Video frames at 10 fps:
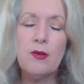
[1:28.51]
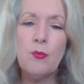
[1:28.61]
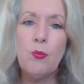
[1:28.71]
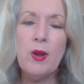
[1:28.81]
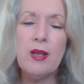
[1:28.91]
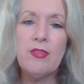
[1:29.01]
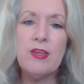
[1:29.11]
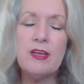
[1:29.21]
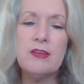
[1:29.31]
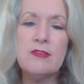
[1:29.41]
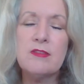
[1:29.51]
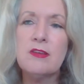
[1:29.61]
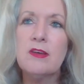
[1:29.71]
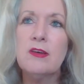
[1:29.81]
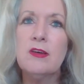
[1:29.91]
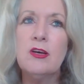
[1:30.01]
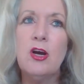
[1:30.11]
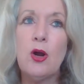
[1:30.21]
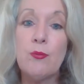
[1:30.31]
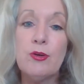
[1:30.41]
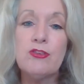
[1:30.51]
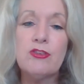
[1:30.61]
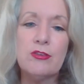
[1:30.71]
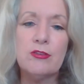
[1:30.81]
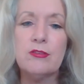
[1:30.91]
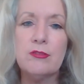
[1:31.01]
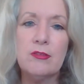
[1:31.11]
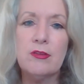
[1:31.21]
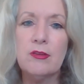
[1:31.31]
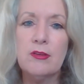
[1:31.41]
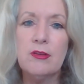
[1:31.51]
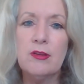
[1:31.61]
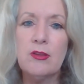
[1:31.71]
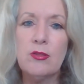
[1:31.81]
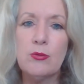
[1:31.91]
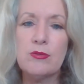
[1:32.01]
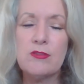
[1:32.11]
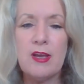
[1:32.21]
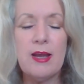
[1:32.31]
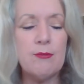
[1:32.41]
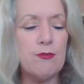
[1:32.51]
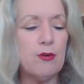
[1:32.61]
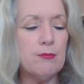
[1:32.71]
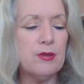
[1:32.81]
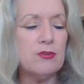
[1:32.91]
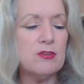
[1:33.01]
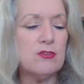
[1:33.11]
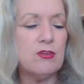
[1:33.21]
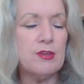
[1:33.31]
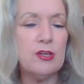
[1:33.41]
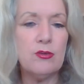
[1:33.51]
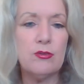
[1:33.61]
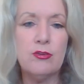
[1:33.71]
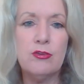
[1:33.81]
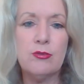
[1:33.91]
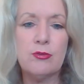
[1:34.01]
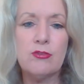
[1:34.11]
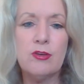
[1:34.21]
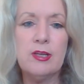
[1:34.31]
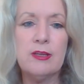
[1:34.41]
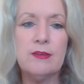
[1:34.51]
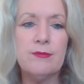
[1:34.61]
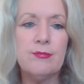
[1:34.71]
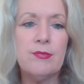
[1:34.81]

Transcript: where these original thoughts came from, because they're certainly not new to Australia.